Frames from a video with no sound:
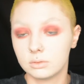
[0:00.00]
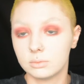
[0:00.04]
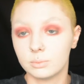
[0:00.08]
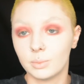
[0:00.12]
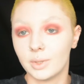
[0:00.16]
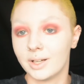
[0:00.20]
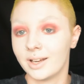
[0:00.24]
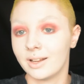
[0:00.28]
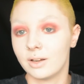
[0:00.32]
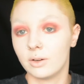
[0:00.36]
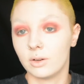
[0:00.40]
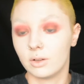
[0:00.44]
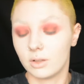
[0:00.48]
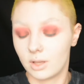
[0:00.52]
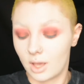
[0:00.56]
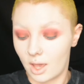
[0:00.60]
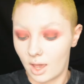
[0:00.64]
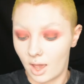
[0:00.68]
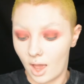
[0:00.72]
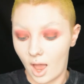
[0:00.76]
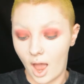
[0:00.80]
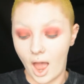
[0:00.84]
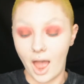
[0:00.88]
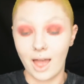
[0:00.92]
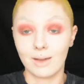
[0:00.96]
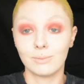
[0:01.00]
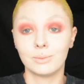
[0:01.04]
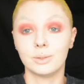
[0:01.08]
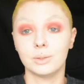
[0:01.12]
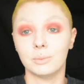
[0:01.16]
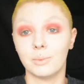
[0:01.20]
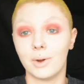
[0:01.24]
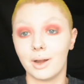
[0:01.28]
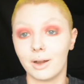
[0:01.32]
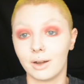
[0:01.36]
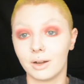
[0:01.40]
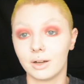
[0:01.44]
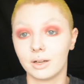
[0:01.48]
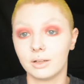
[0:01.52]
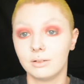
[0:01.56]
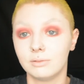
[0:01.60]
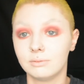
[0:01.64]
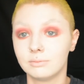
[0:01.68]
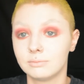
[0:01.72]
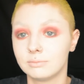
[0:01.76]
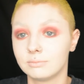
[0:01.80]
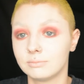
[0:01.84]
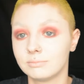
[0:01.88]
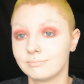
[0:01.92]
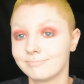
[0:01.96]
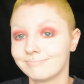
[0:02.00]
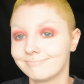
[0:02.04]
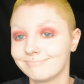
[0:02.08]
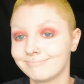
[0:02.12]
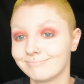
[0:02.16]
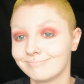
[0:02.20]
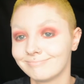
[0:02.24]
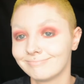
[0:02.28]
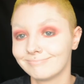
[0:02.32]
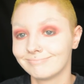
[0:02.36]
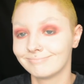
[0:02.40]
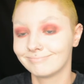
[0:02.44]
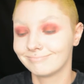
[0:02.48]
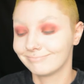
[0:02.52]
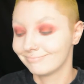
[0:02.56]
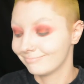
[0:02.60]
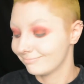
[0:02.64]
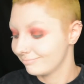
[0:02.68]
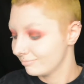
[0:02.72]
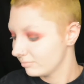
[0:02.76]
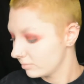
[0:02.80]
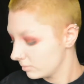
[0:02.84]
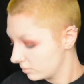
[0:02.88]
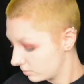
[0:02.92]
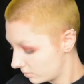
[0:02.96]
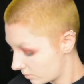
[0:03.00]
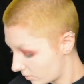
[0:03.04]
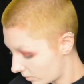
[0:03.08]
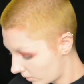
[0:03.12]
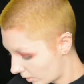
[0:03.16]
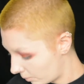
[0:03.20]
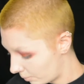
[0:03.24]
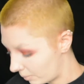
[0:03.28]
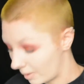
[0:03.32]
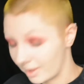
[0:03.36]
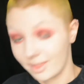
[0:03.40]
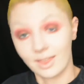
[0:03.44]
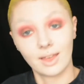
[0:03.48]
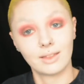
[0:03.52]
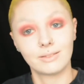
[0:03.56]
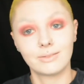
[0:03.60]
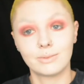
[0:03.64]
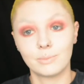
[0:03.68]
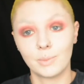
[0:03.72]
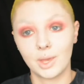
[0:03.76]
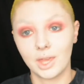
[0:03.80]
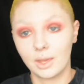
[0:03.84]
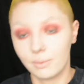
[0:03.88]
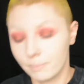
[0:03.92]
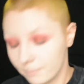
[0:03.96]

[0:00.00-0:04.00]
But I don't care. I would wear it. But that's me.